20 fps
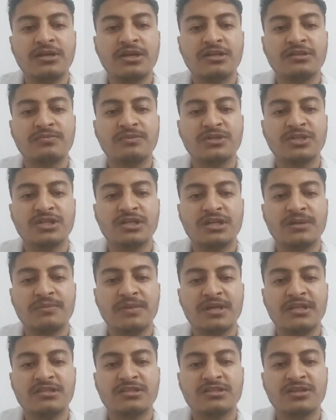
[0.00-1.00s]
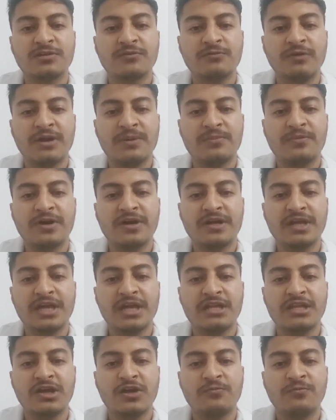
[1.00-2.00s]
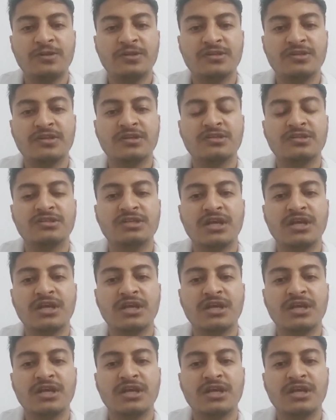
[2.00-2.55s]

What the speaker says: transmission remains a vibrant area of research.